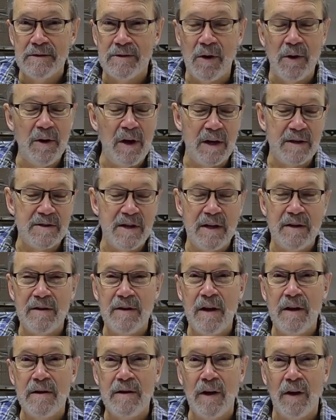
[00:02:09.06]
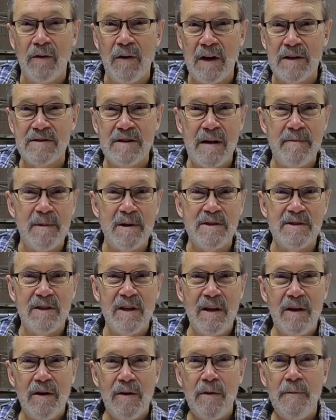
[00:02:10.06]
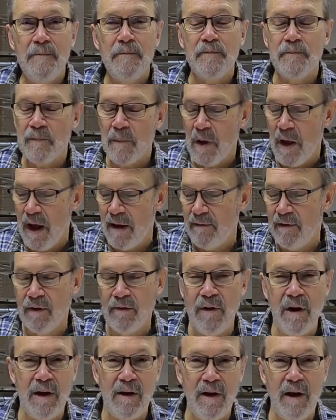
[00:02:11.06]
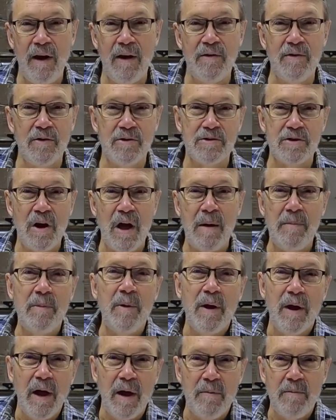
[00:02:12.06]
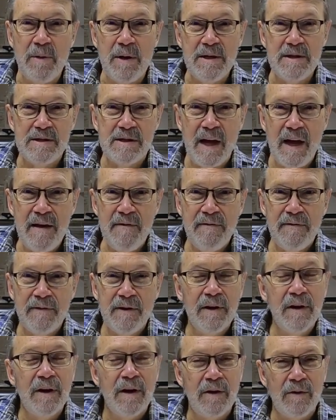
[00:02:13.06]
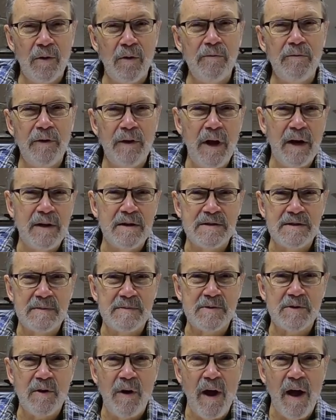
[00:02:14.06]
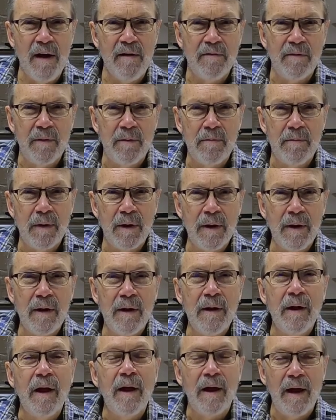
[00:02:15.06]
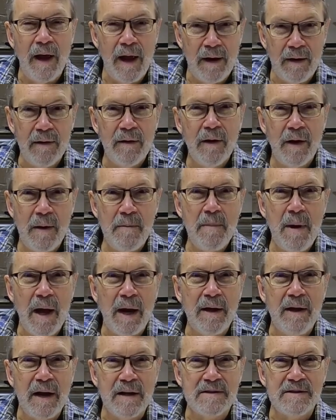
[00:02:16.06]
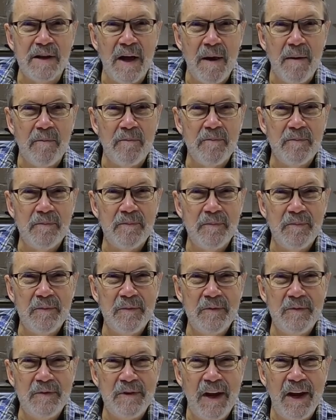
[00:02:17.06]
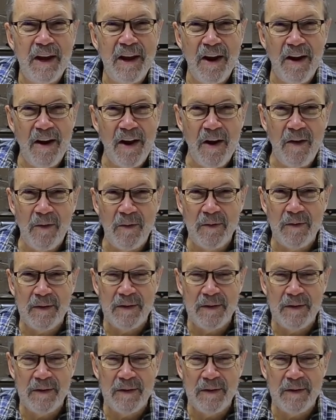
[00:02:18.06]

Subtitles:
So till next time I see you, have a great day in your shop and be safe. Don't forget to subscribe and come back next time. Take care now.